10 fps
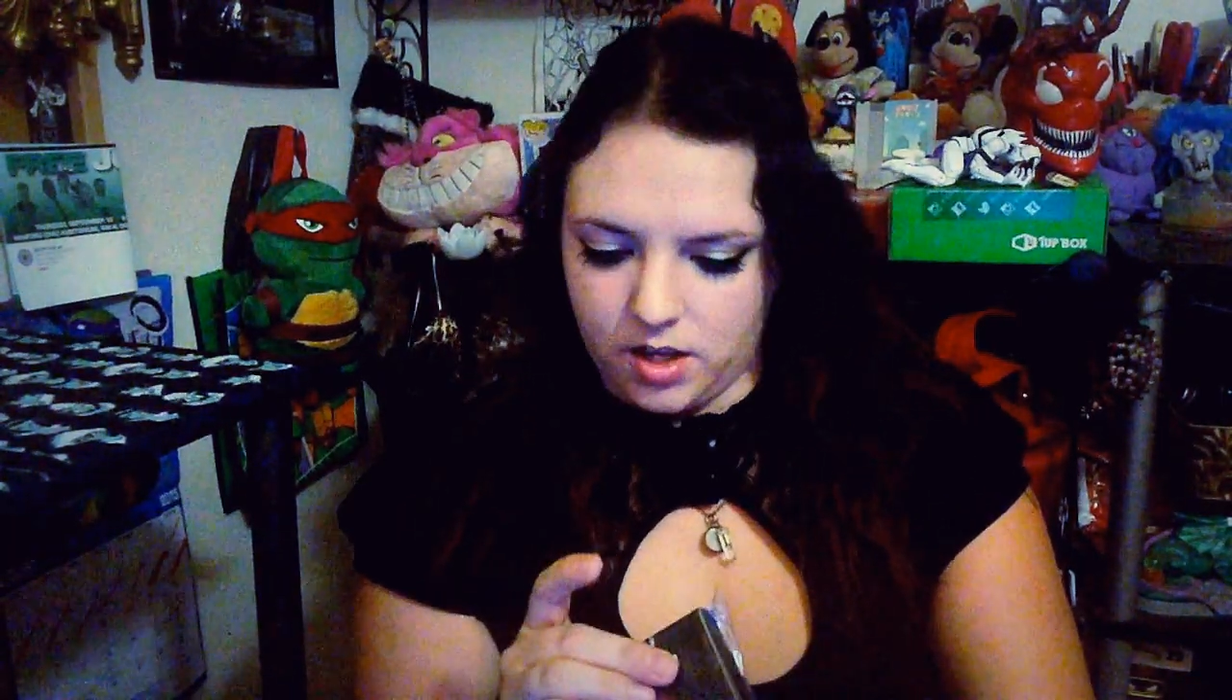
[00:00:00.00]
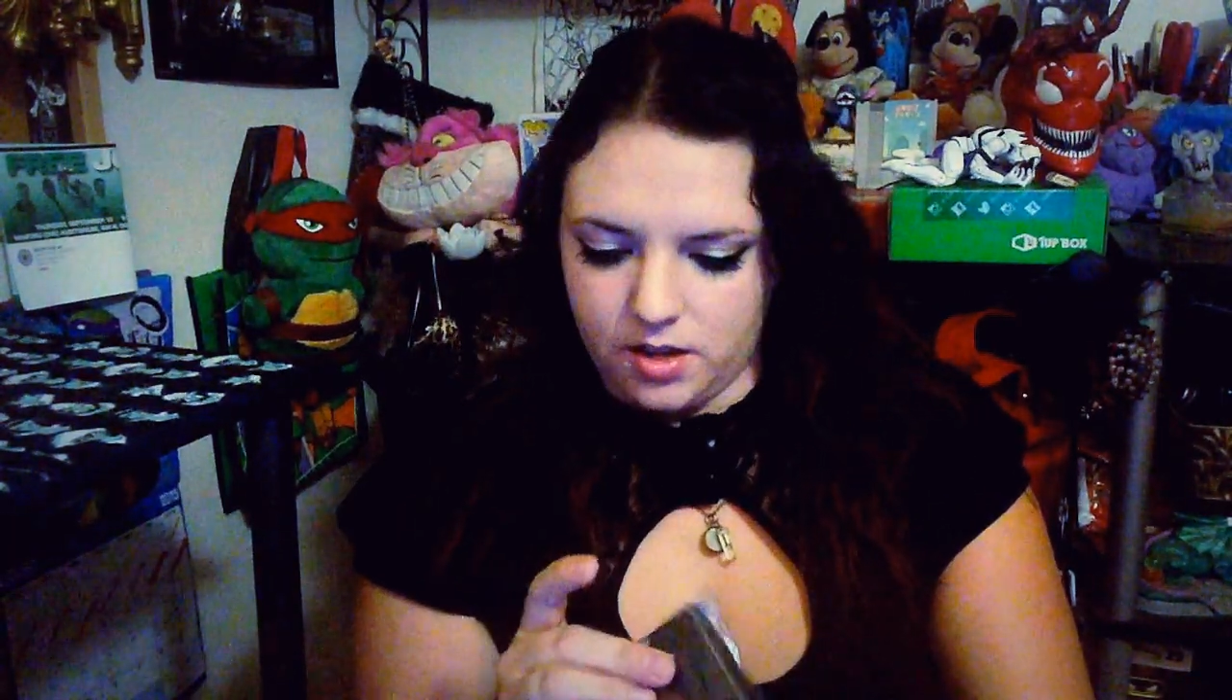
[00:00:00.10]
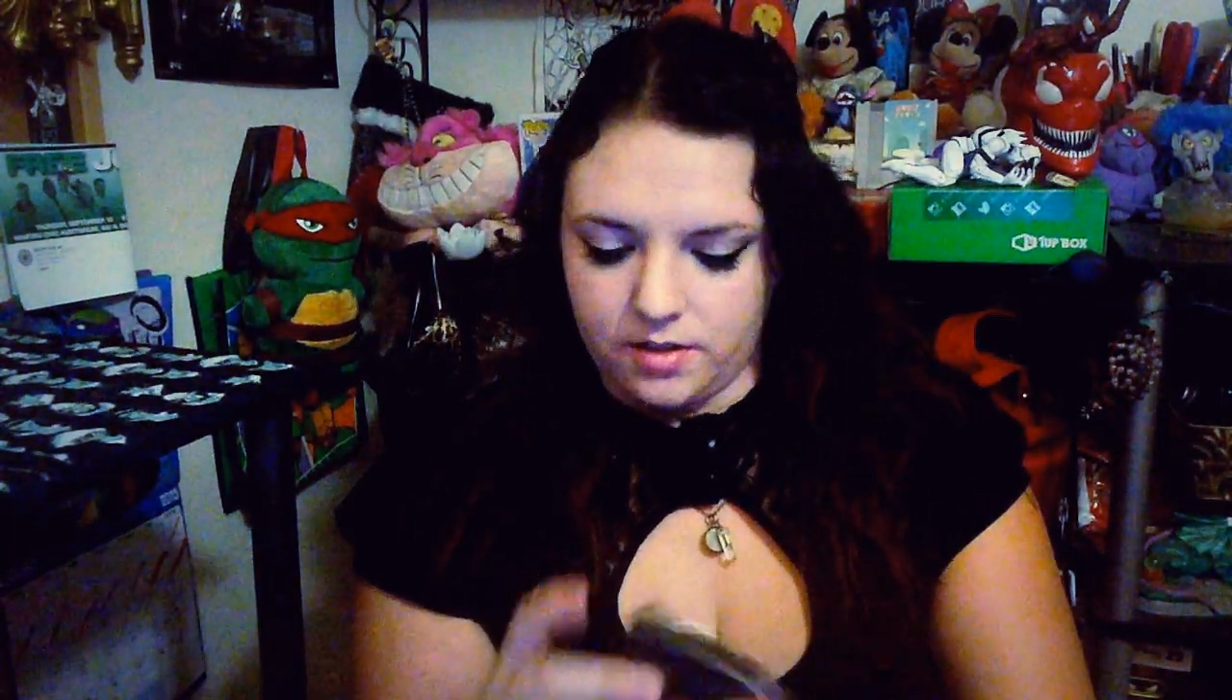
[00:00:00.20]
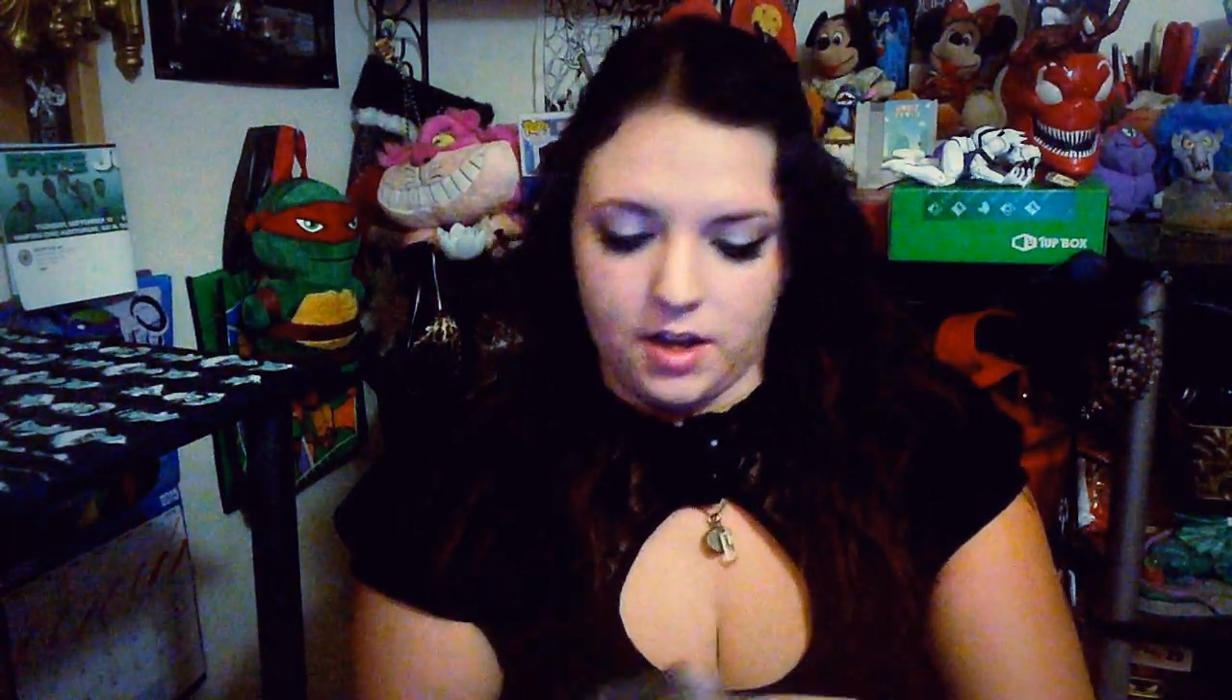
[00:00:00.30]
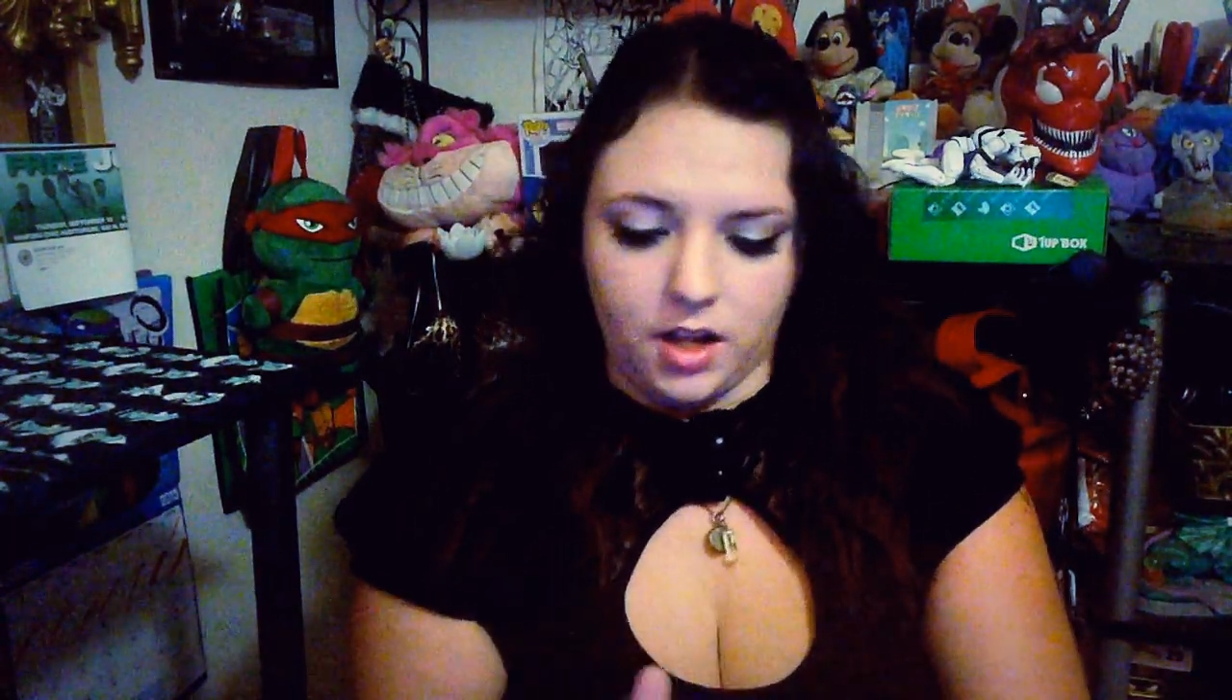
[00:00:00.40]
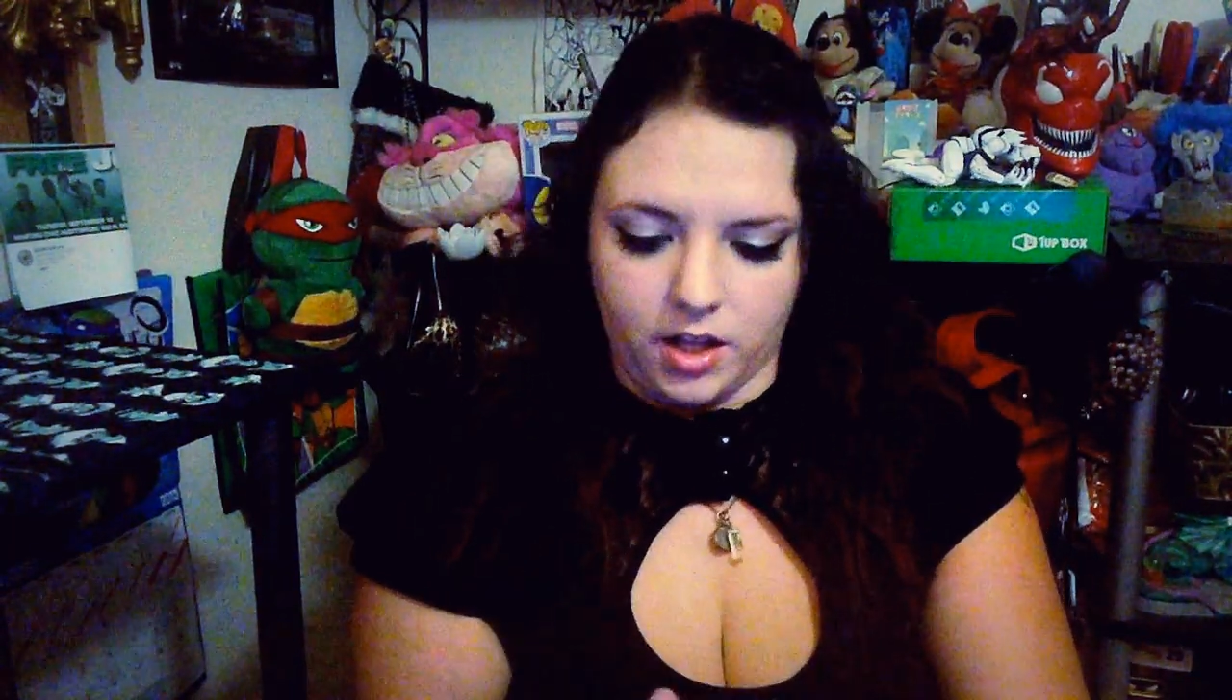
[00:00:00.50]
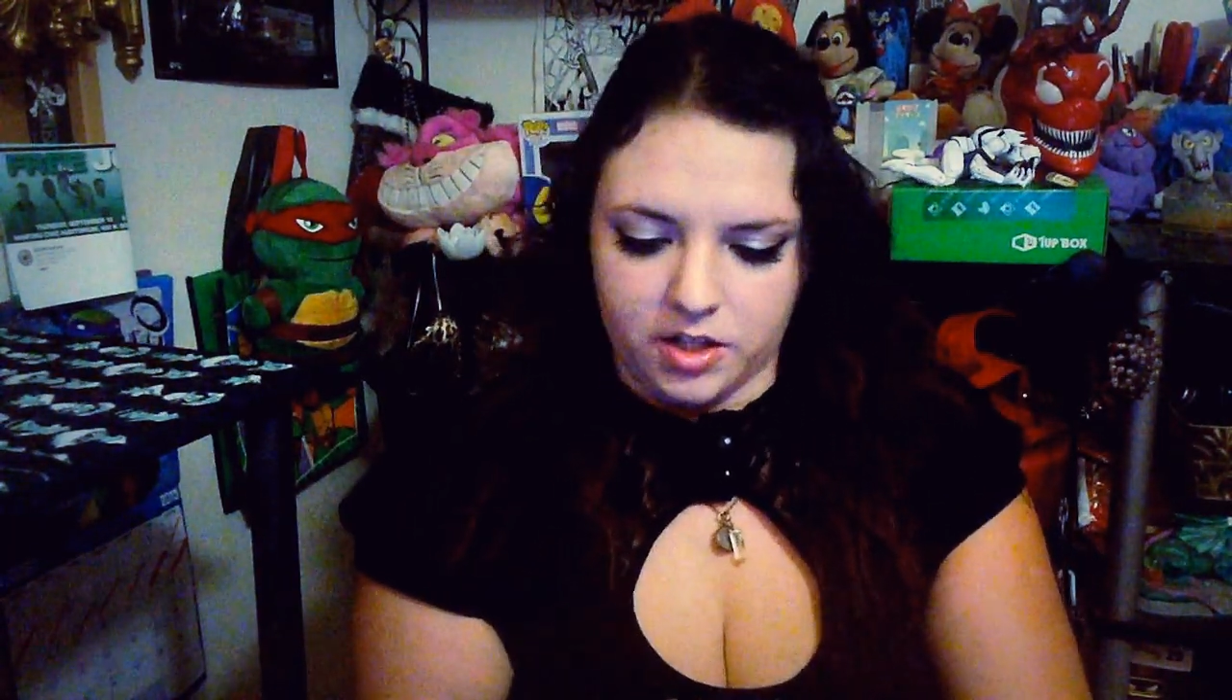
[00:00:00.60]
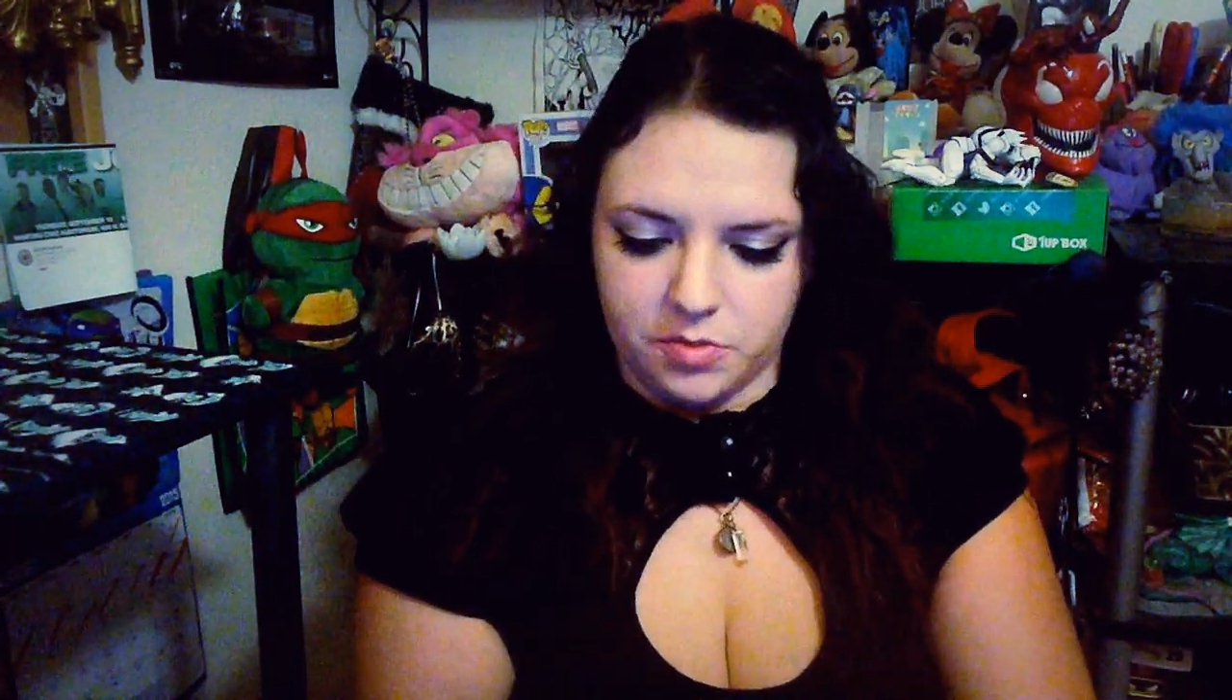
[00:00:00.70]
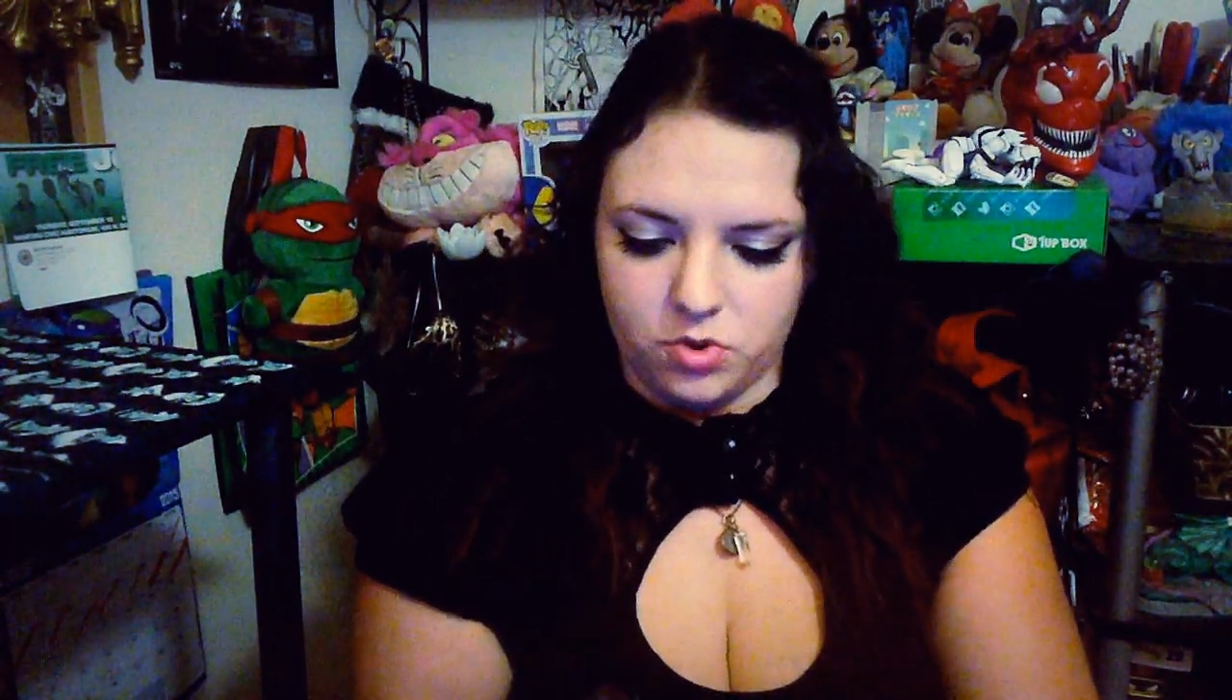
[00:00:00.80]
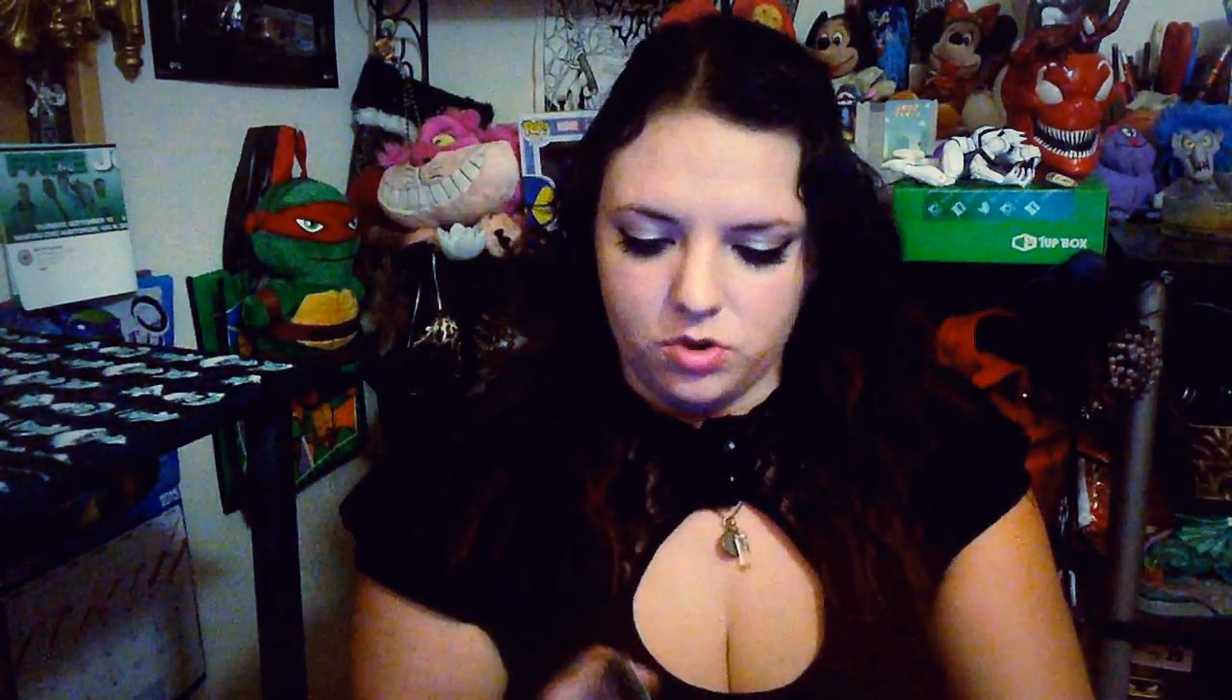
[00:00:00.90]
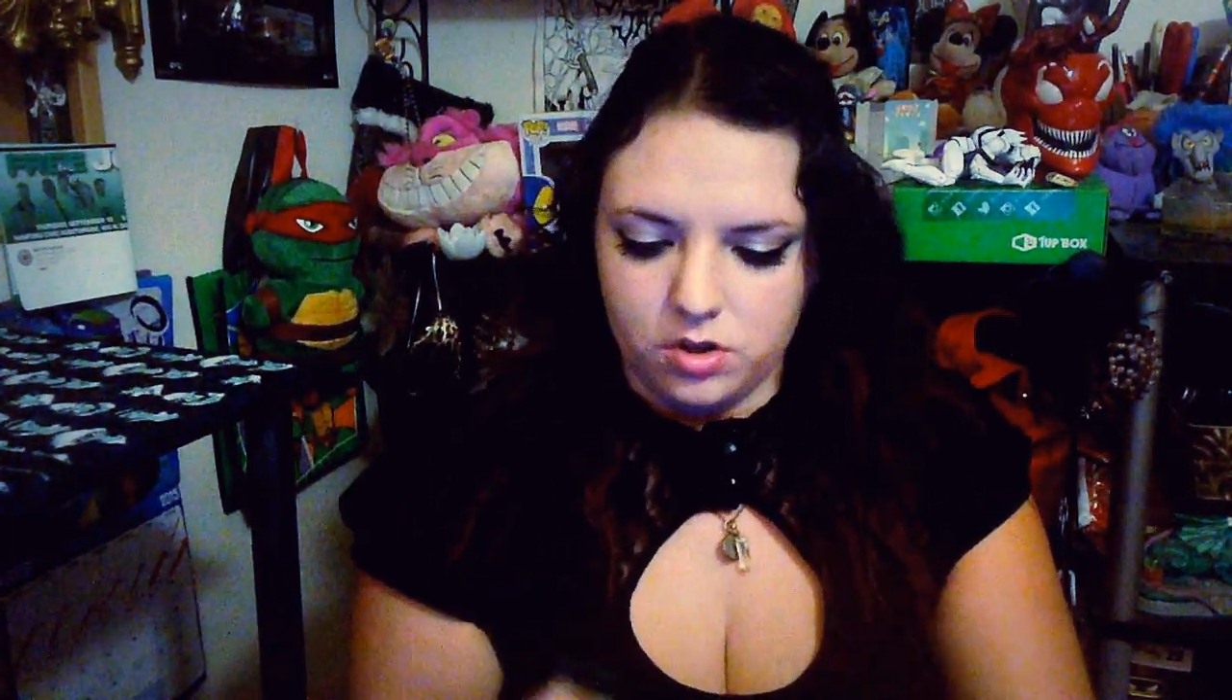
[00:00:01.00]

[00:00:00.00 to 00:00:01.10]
it's a collectible.